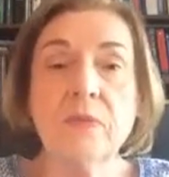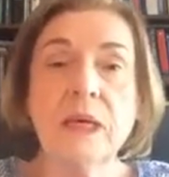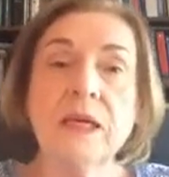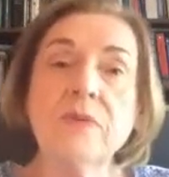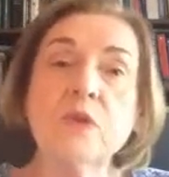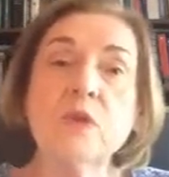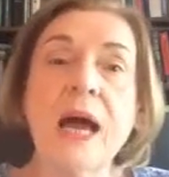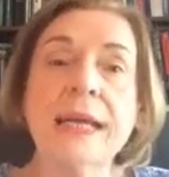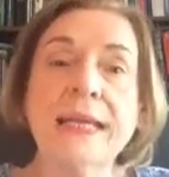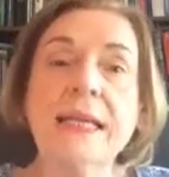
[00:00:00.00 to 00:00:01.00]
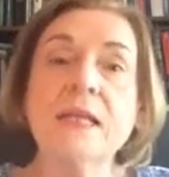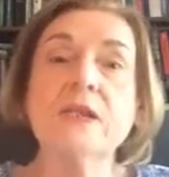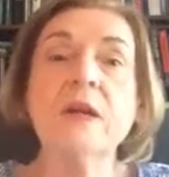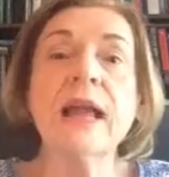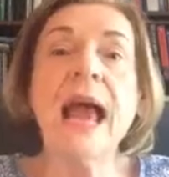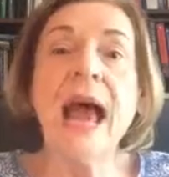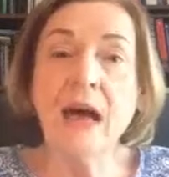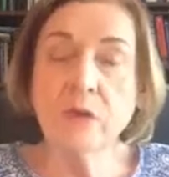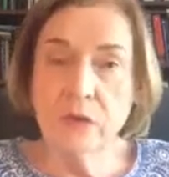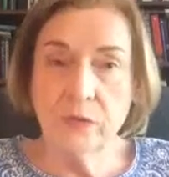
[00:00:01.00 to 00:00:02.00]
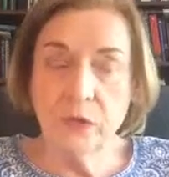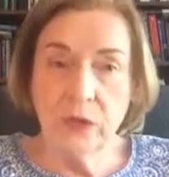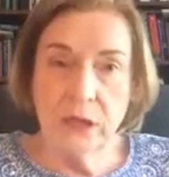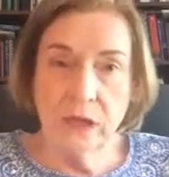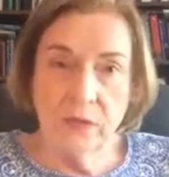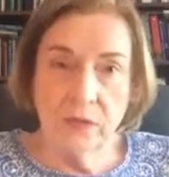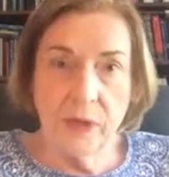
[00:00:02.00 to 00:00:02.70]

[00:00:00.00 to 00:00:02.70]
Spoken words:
but gives you ideas on how to forgive